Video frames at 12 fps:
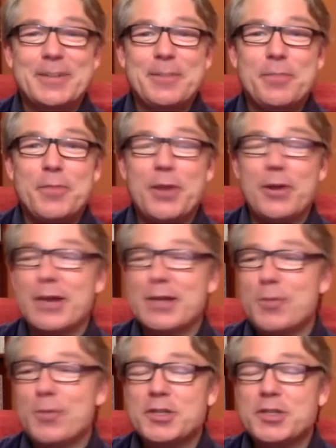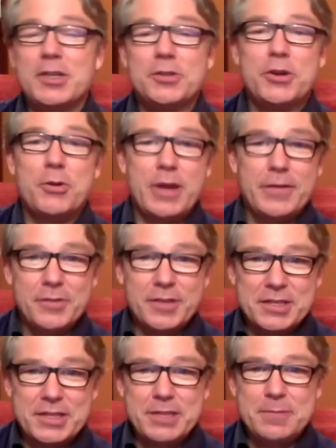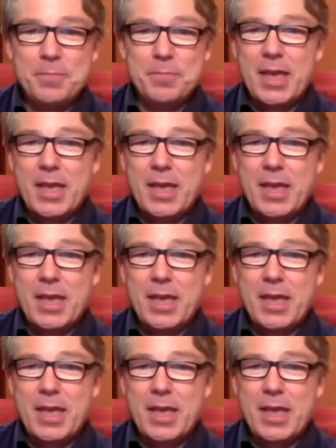Now, as more children arrived in the scene,